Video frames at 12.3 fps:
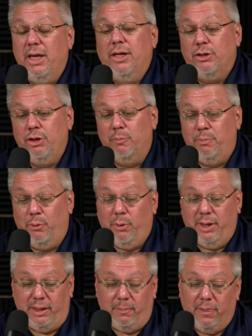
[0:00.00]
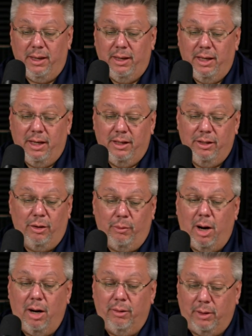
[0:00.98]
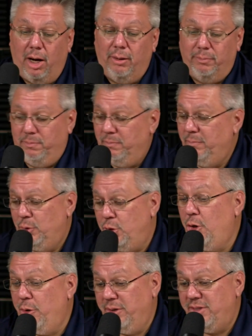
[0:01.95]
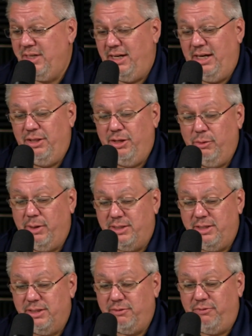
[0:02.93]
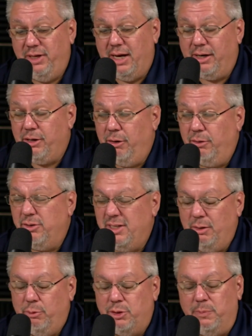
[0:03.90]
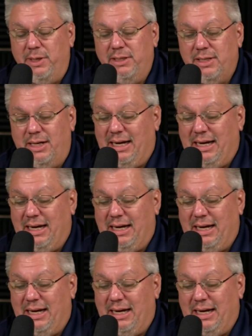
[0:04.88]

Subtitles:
to your point, our currency in the U.S. is a fiat currency, which means that,